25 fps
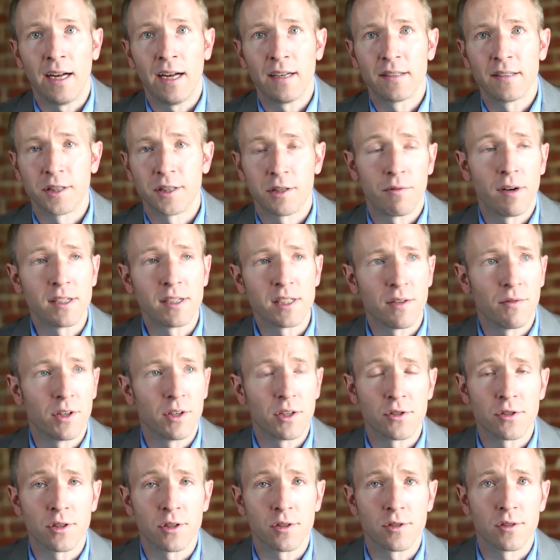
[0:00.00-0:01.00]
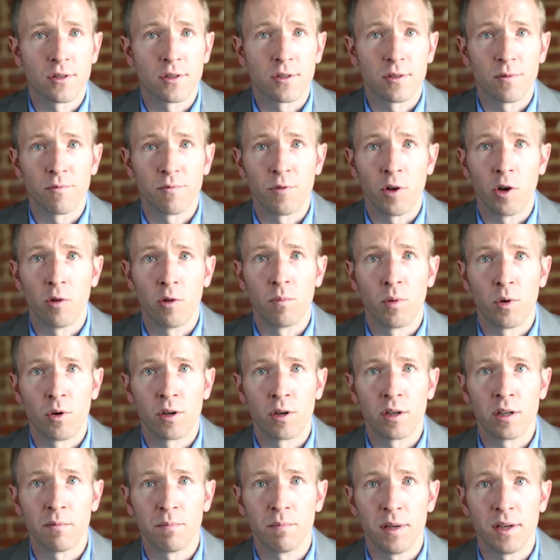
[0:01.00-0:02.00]
The rest of it's just foam board and
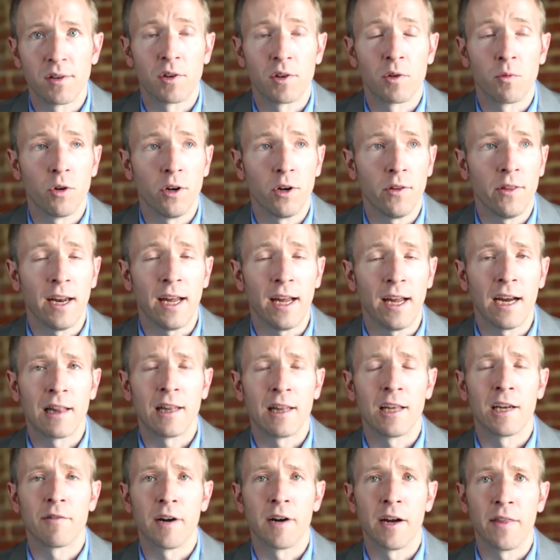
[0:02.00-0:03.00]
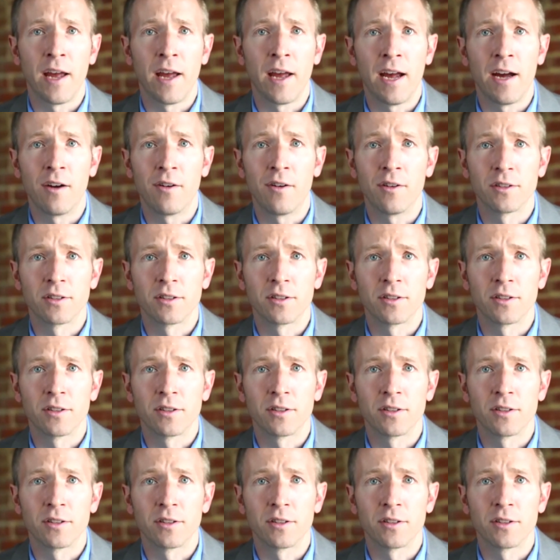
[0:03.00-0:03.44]
pieces of wood that I had laying around the house.